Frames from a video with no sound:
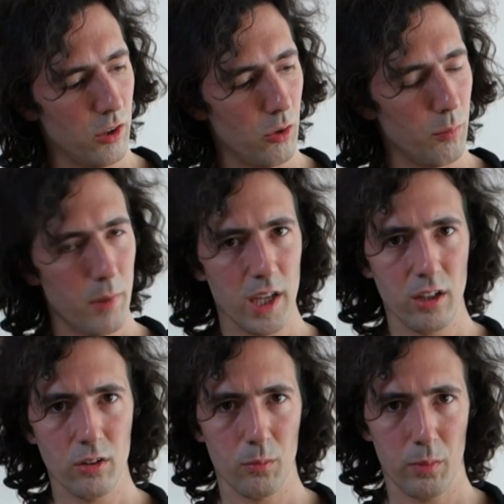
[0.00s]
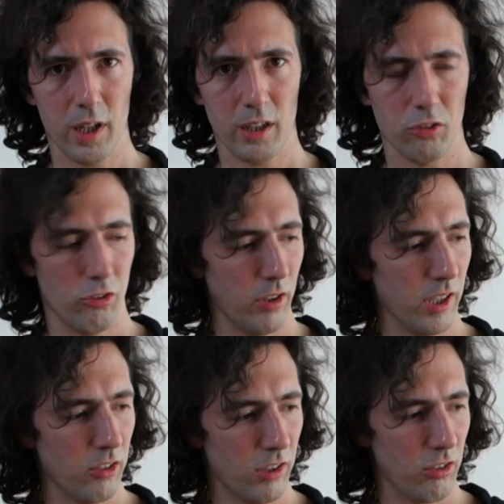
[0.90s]
your main playing
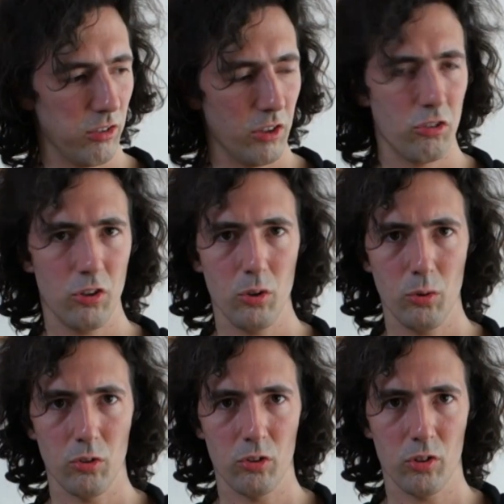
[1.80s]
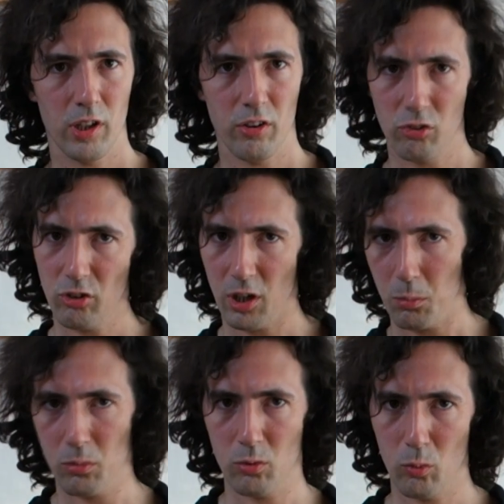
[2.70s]
string is actually tuned in the
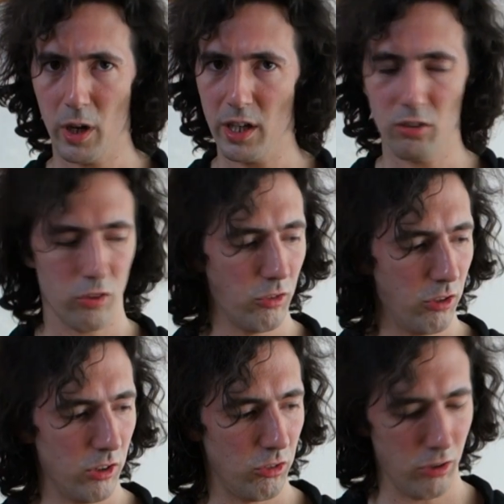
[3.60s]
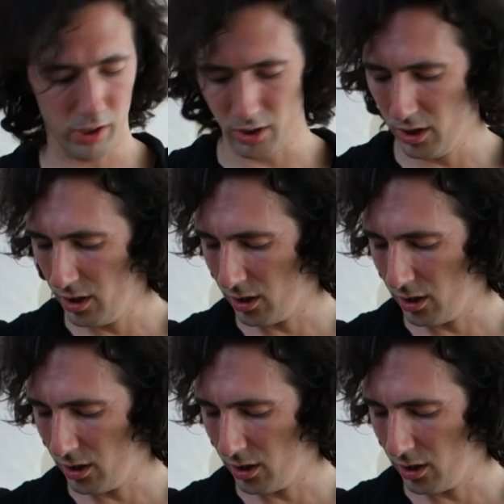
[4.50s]
same way as the G string.